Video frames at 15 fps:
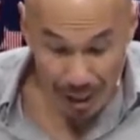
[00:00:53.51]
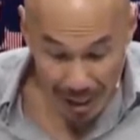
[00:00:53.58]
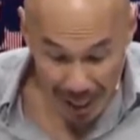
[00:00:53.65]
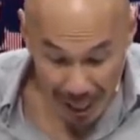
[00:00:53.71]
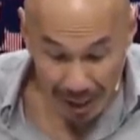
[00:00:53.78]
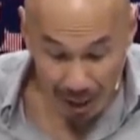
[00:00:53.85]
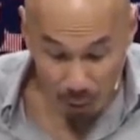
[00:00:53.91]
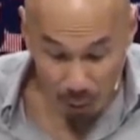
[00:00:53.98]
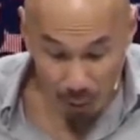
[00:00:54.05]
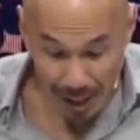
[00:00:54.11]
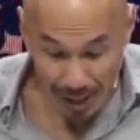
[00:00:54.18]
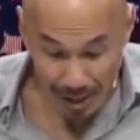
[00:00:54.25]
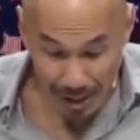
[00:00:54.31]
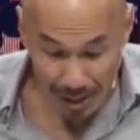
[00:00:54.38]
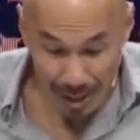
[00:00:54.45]
to take
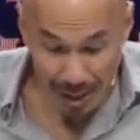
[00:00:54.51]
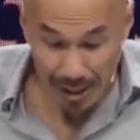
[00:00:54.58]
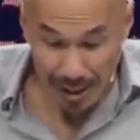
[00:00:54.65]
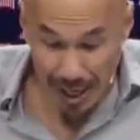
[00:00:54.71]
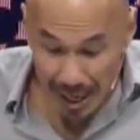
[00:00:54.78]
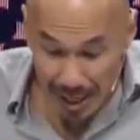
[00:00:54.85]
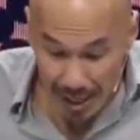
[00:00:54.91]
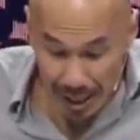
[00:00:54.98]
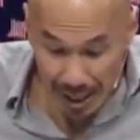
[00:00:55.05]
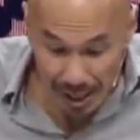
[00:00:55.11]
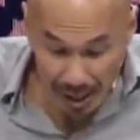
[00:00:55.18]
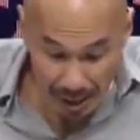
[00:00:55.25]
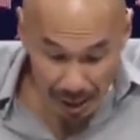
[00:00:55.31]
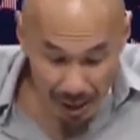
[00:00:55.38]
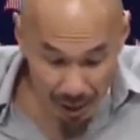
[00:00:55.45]
away sin, and
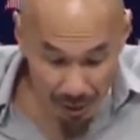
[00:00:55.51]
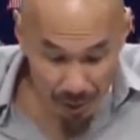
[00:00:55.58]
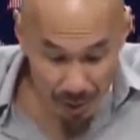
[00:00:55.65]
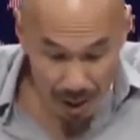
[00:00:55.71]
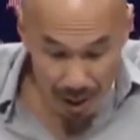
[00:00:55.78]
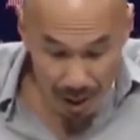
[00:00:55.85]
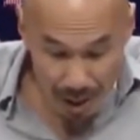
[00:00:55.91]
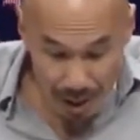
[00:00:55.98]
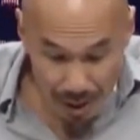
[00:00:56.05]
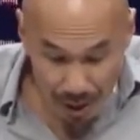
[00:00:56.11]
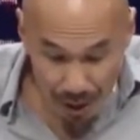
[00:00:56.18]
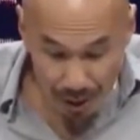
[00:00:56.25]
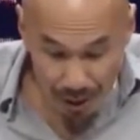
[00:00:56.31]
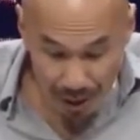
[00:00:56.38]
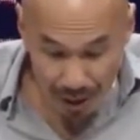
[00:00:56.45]
in him
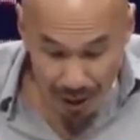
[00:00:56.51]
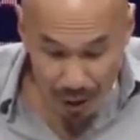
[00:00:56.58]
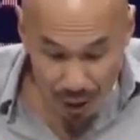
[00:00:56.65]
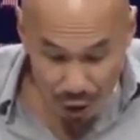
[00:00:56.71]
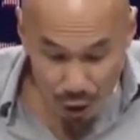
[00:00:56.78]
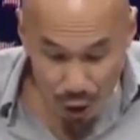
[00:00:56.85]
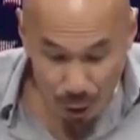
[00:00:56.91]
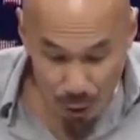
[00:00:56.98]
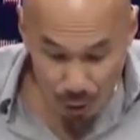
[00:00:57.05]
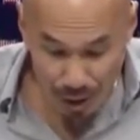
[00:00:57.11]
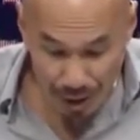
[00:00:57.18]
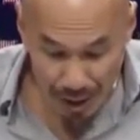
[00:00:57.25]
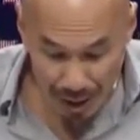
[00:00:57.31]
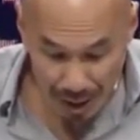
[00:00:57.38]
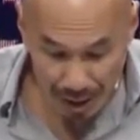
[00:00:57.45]
there is no
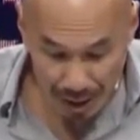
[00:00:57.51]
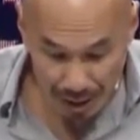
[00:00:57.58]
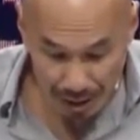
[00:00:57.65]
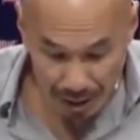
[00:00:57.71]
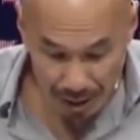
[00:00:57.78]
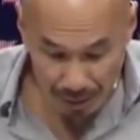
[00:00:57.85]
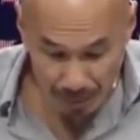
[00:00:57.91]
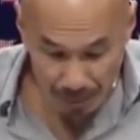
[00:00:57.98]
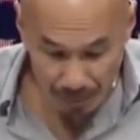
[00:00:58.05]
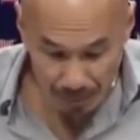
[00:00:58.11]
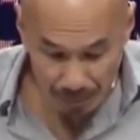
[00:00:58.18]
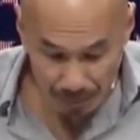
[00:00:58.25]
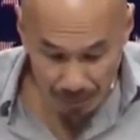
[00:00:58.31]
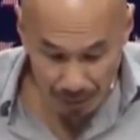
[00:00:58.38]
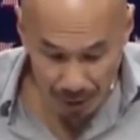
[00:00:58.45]
sin in
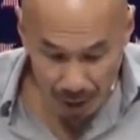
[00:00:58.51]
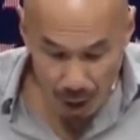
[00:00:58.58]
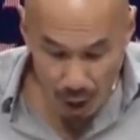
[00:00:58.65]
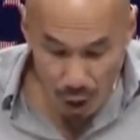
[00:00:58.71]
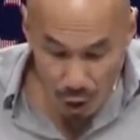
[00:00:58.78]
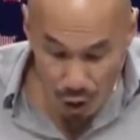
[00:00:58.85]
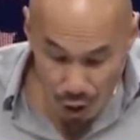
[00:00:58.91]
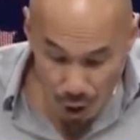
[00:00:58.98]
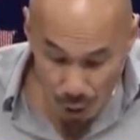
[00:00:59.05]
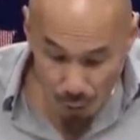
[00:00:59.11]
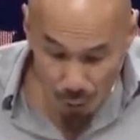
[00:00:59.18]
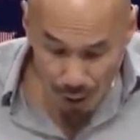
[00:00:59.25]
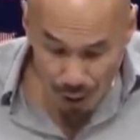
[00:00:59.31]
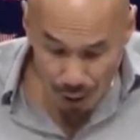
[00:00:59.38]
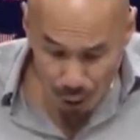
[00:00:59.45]
him. No
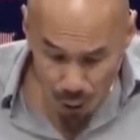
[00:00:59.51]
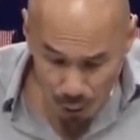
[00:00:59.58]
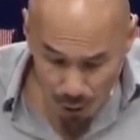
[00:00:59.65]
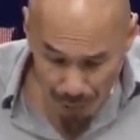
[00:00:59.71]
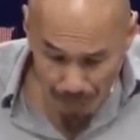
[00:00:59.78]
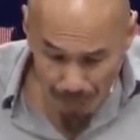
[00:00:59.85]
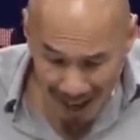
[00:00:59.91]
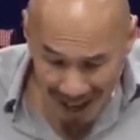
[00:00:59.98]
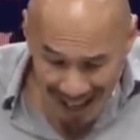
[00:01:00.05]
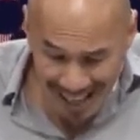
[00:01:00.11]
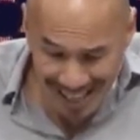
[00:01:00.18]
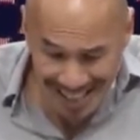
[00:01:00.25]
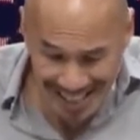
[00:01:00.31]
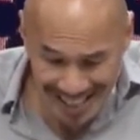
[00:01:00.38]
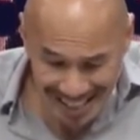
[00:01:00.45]
one who
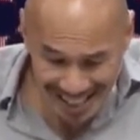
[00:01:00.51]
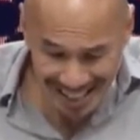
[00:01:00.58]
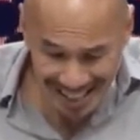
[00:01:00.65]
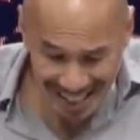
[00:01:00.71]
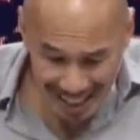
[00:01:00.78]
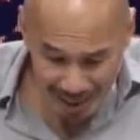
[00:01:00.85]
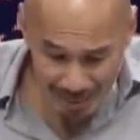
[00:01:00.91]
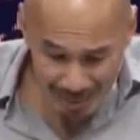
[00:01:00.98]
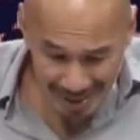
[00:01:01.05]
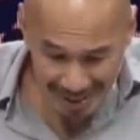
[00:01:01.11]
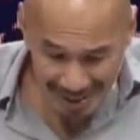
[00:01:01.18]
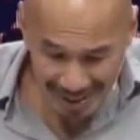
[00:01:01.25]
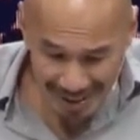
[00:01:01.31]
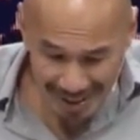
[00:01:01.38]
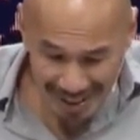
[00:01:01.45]
abides in him
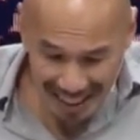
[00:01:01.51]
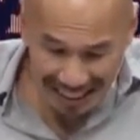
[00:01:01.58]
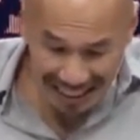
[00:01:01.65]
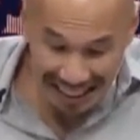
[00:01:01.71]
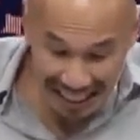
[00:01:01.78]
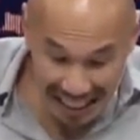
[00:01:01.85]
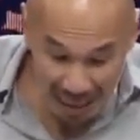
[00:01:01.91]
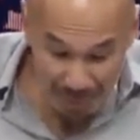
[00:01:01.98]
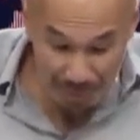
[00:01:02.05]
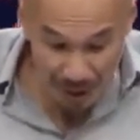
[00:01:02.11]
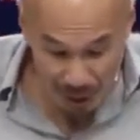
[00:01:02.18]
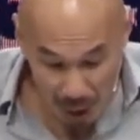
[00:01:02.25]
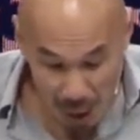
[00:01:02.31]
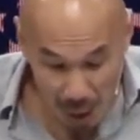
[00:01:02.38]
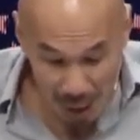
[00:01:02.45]

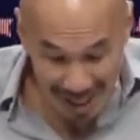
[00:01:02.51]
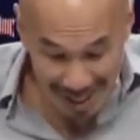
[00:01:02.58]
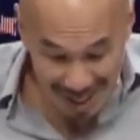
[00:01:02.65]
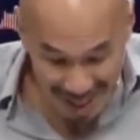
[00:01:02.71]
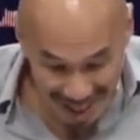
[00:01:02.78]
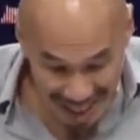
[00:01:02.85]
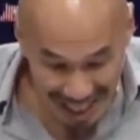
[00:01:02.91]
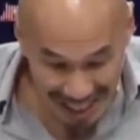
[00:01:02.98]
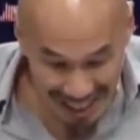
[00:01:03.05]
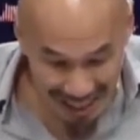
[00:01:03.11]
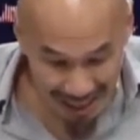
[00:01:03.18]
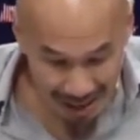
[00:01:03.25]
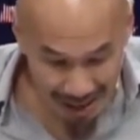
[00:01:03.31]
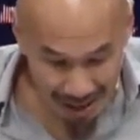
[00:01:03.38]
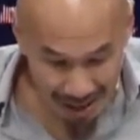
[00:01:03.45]
keeps on
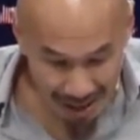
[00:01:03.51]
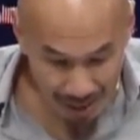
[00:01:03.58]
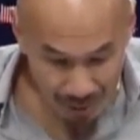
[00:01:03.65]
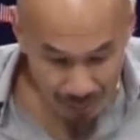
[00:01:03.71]
sinning.